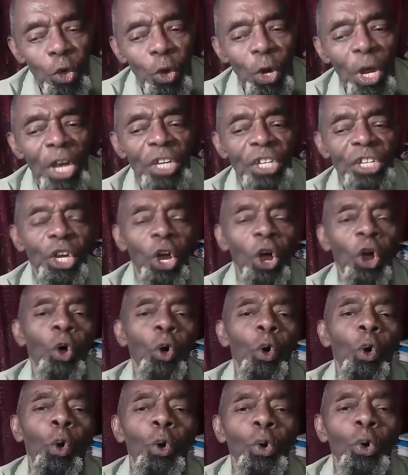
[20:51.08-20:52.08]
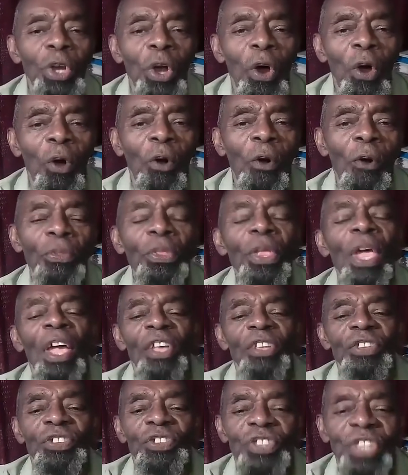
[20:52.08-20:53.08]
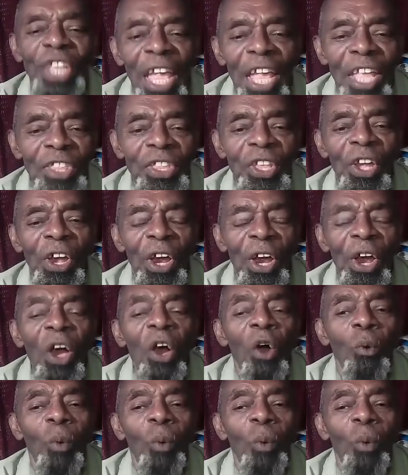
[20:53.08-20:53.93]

going to hold on, stay there